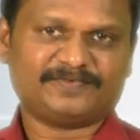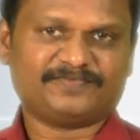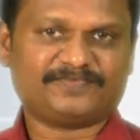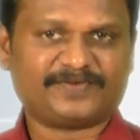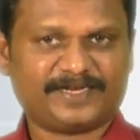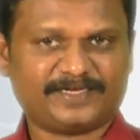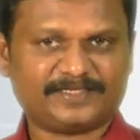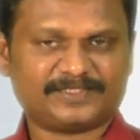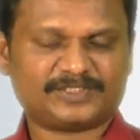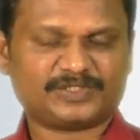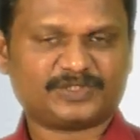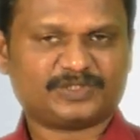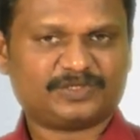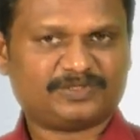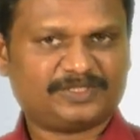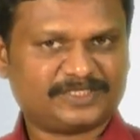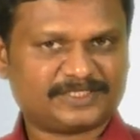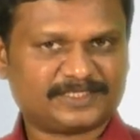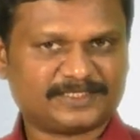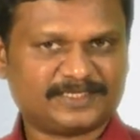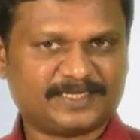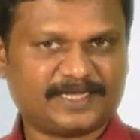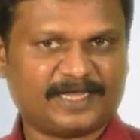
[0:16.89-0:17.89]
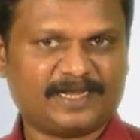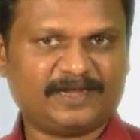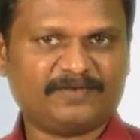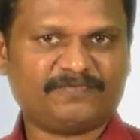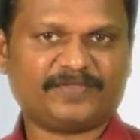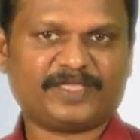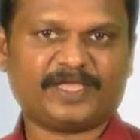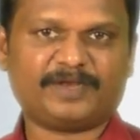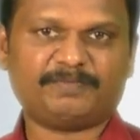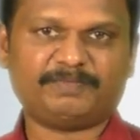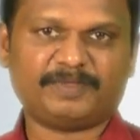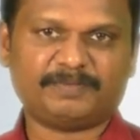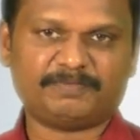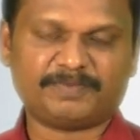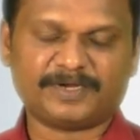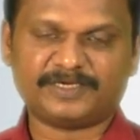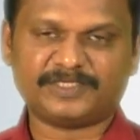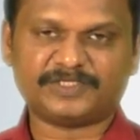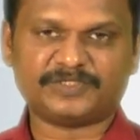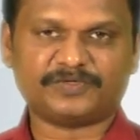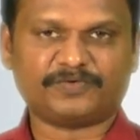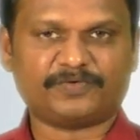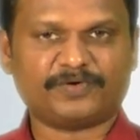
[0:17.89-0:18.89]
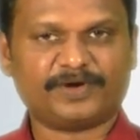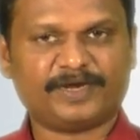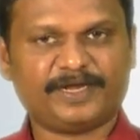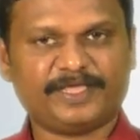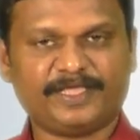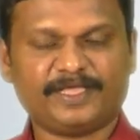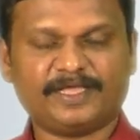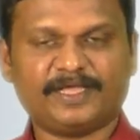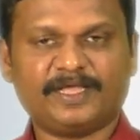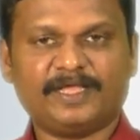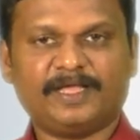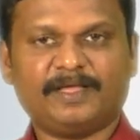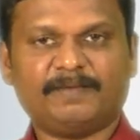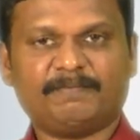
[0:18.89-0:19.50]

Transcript: Friends, this gulf can be bridged only